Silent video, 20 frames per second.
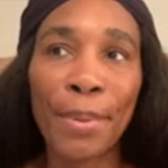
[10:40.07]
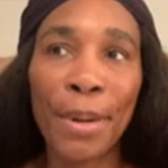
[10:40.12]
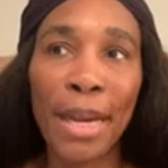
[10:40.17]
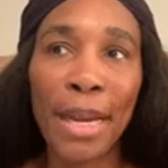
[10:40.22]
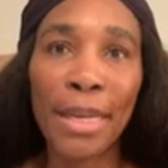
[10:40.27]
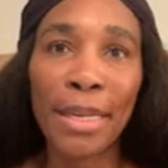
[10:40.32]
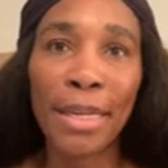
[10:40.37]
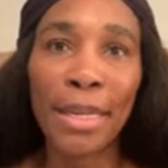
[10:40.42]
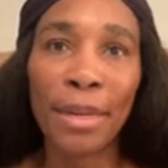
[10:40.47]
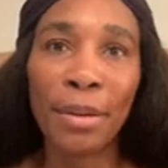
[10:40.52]

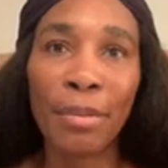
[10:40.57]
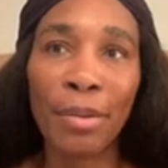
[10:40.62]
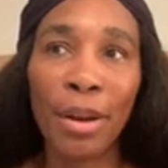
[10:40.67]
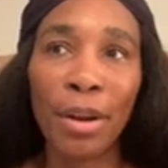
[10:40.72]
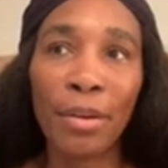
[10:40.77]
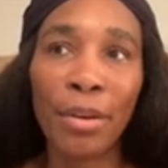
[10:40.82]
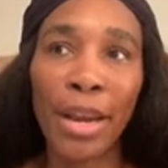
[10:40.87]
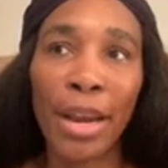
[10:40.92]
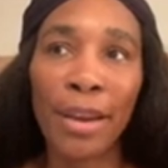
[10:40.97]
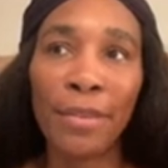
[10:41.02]
But
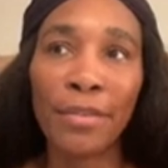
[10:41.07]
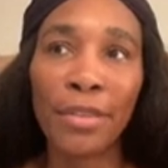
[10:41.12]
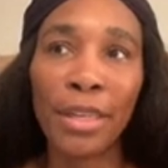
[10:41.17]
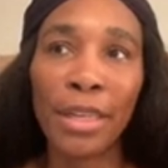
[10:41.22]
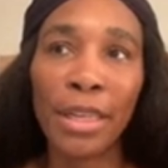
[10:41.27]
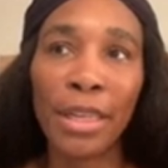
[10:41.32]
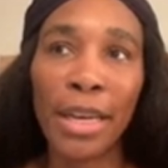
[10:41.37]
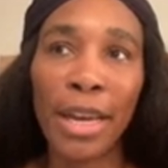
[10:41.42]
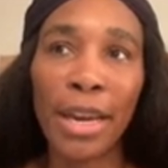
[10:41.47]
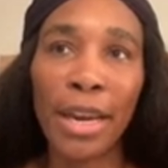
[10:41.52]
we don't have
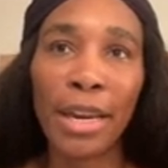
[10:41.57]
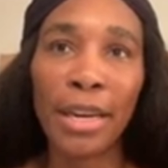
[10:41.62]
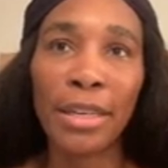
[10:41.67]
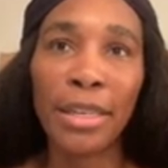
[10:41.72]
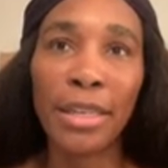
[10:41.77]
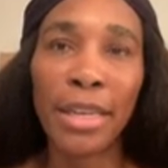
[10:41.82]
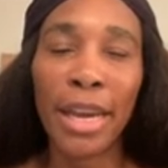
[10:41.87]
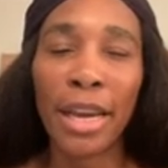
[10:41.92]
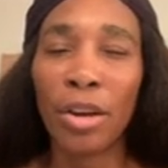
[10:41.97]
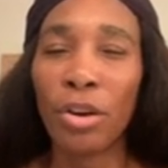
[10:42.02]
to let
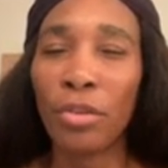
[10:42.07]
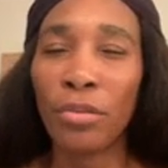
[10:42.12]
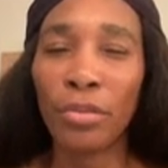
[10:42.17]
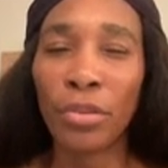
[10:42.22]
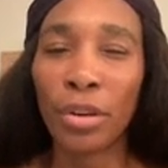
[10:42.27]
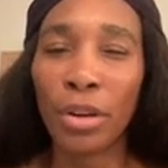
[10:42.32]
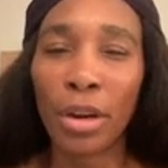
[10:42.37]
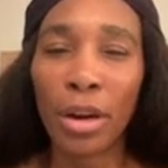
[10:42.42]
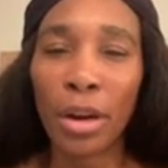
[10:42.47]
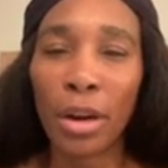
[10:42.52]
it take
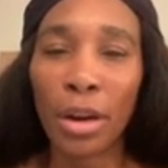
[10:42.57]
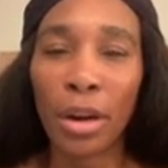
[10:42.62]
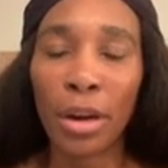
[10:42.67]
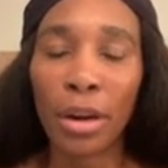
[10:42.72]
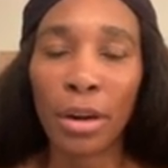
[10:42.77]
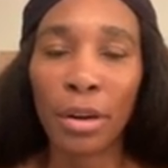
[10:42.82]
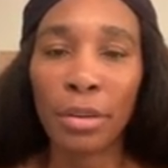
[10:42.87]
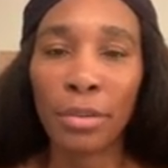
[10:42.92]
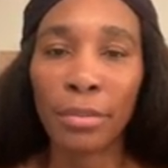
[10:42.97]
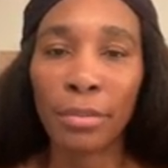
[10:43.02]

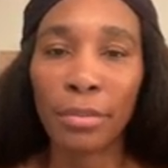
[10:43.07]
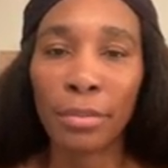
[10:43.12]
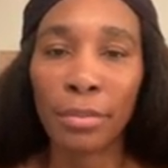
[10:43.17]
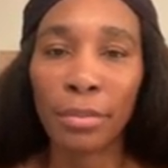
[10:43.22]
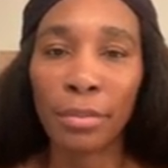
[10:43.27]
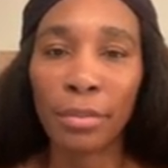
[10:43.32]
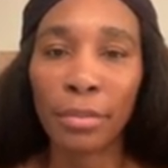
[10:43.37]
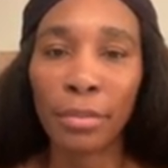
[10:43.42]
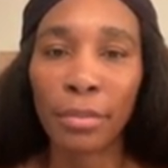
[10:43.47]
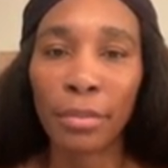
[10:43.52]
over
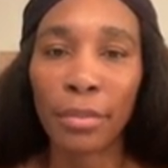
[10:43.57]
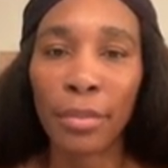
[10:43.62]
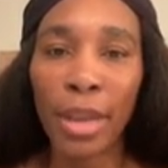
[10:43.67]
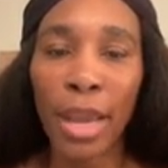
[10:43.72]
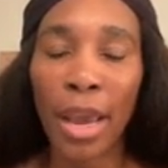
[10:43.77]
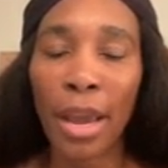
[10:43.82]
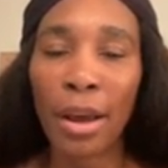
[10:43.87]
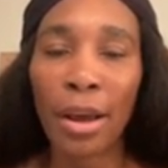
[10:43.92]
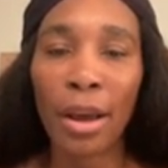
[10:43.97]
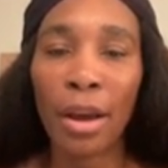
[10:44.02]

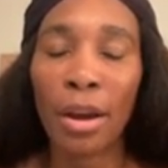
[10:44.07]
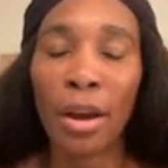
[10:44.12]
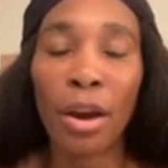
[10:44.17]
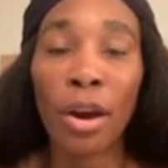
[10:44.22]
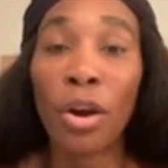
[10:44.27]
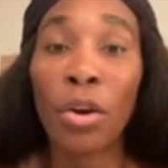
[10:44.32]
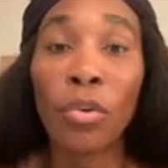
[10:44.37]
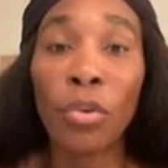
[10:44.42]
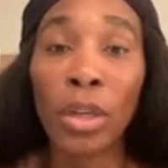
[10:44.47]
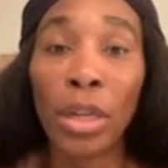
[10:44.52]

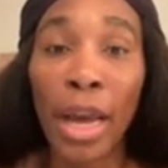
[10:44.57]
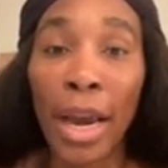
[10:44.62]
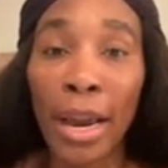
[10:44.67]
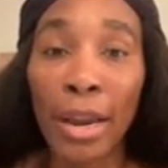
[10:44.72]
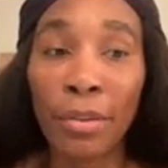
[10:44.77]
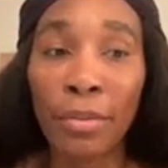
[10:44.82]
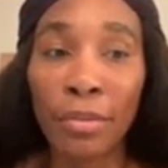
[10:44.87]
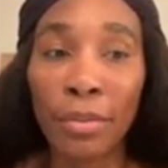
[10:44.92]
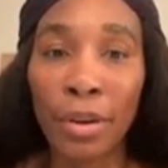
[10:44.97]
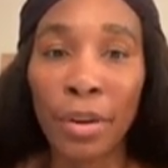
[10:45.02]
our whole
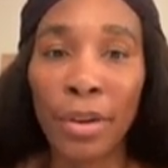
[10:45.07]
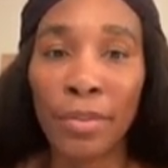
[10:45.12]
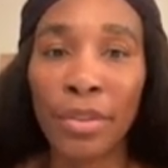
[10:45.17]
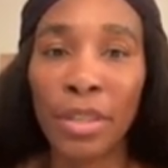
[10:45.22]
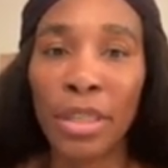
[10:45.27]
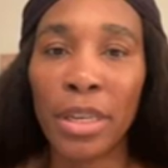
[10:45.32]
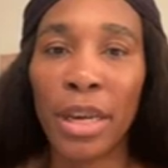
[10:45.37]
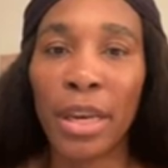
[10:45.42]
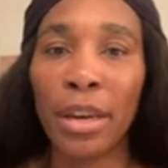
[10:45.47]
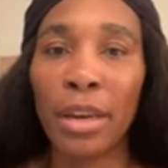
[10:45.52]
life. We don't have
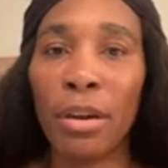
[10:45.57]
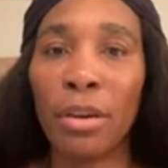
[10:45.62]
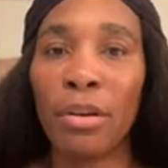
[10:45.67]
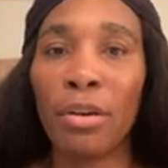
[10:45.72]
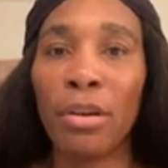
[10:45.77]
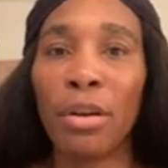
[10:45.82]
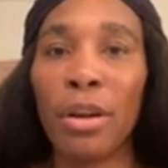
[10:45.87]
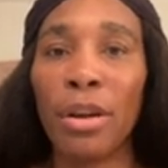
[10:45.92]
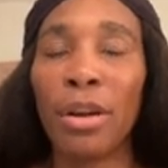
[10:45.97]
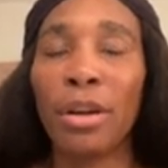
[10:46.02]
to take
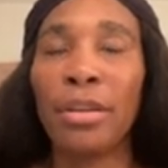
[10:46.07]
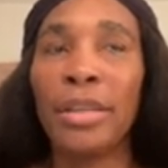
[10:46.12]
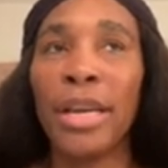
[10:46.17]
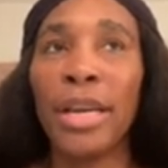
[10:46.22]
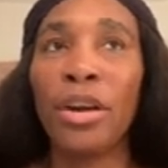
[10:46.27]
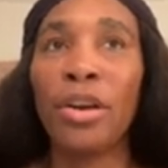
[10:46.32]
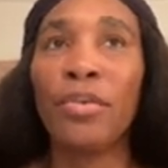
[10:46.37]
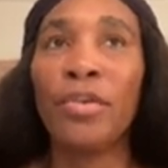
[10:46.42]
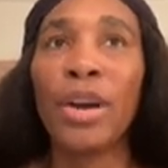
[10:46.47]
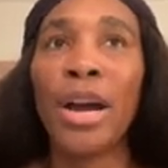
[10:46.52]

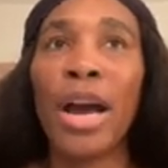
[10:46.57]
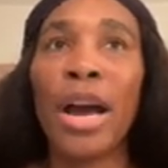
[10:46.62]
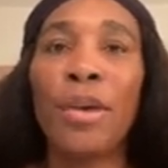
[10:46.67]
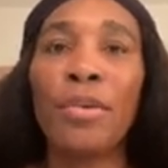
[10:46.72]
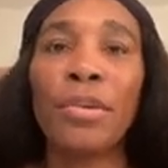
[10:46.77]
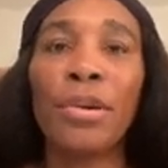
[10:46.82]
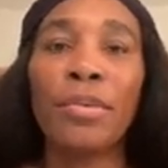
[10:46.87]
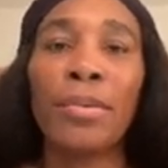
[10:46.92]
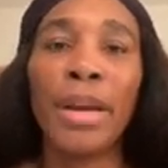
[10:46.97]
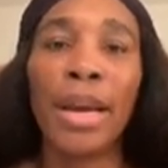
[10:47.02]
over
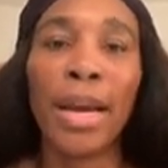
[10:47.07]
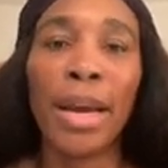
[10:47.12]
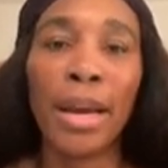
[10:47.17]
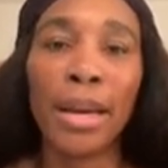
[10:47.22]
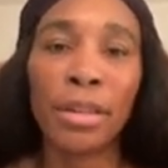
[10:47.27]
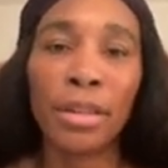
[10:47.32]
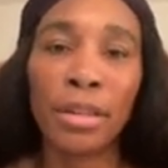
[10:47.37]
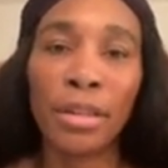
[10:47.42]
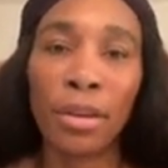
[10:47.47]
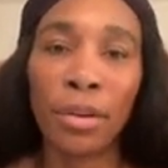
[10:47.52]
how we
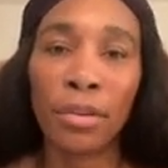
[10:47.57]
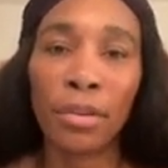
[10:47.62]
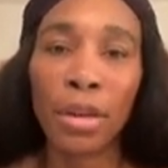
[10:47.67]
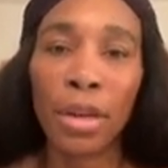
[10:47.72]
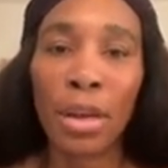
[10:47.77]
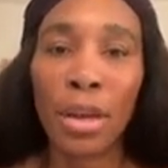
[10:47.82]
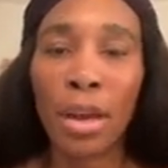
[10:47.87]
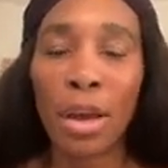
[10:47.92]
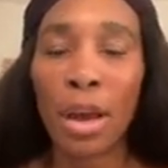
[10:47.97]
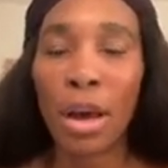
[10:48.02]
react. So
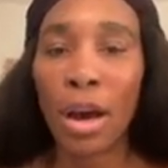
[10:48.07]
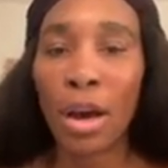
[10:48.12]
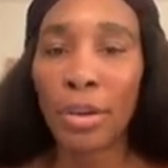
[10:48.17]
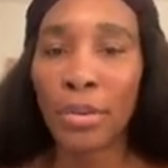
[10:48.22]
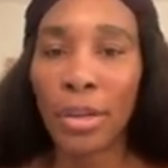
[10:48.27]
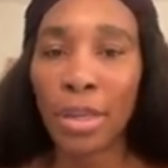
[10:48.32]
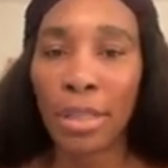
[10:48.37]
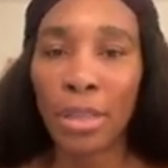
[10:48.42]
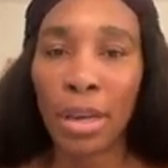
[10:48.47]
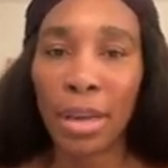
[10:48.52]
I
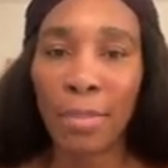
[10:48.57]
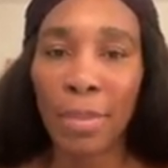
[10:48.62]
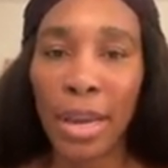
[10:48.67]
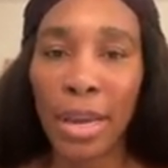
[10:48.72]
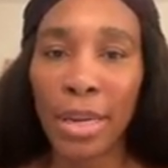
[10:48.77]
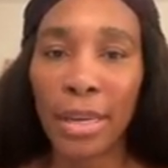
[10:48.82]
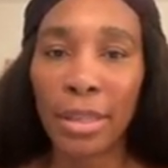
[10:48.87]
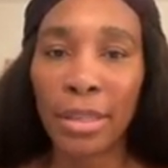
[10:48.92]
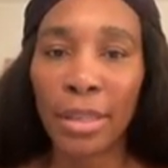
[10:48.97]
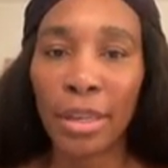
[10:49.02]
always say
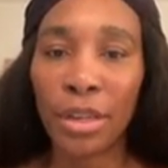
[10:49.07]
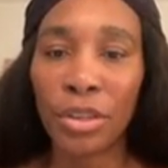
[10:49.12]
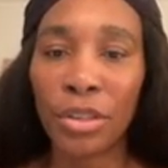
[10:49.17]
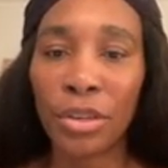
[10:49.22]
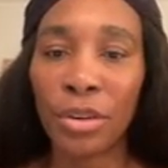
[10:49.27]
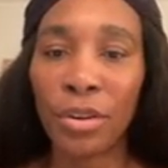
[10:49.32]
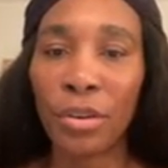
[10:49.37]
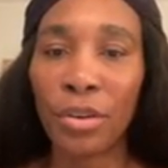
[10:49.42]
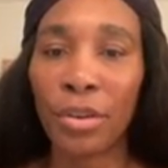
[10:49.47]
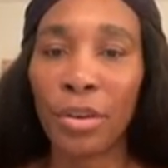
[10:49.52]
make a
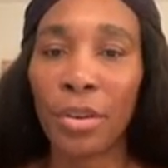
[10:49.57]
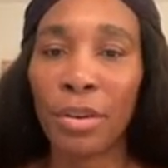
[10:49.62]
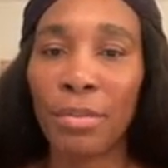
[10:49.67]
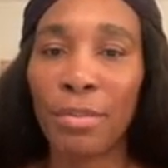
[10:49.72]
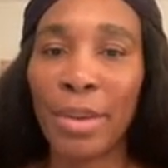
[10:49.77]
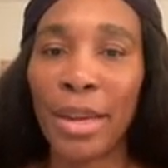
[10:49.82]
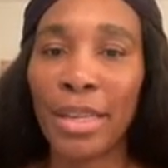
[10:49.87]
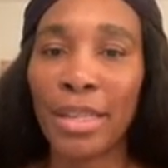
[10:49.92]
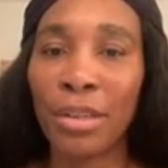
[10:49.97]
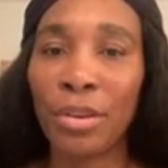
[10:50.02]
decision
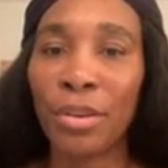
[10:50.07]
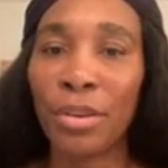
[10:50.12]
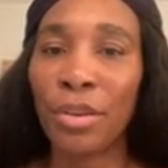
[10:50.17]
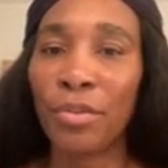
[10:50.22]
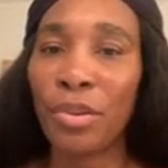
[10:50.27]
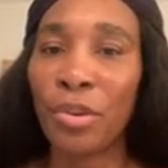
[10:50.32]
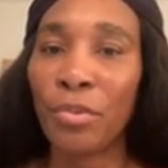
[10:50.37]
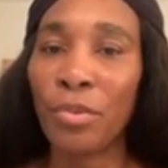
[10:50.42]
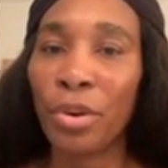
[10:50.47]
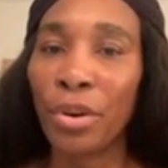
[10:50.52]
based on
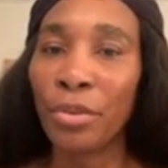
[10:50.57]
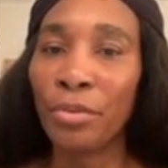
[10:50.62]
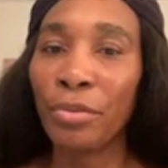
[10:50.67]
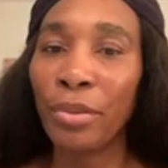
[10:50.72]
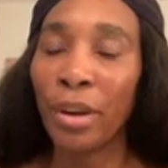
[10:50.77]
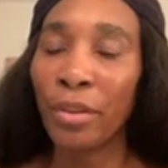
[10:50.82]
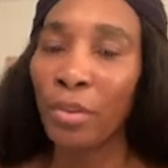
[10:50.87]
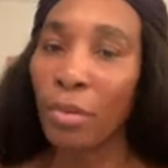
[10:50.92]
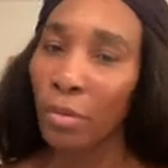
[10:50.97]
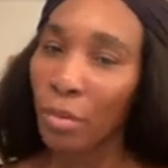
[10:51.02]
if you weren't
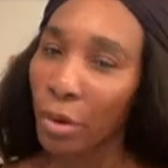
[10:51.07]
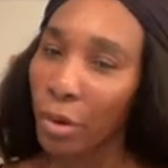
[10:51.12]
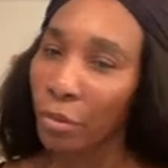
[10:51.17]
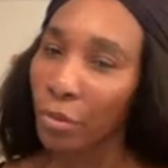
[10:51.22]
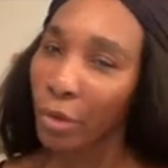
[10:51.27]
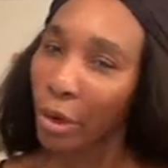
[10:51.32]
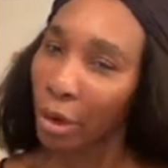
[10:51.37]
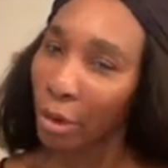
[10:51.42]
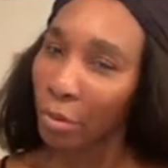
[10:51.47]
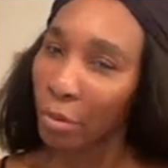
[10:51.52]
afraid. If you weren't
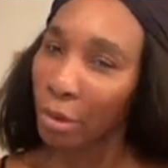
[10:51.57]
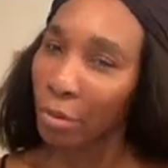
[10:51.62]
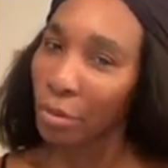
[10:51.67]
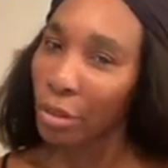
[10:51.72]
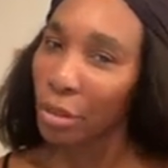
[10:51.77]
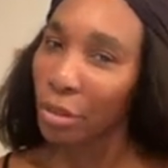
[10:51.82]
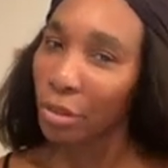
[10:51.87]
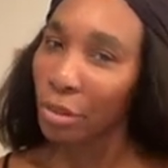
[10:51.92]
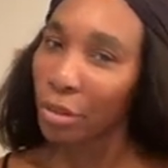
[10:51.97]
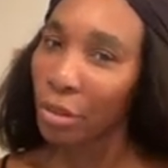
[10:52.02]
afraid, what
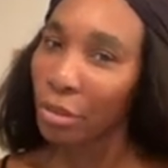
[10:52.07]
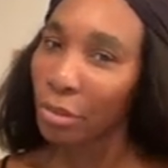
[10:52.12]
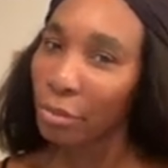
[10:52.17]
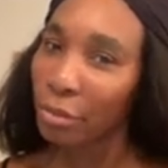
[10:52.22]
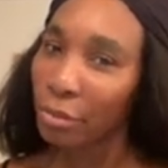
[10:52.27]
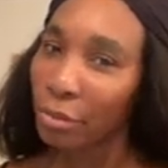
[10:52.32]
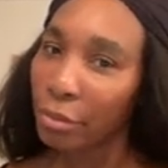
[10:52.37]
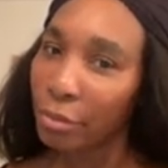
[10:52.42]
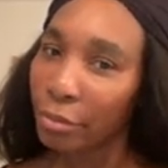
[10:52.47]
would you do?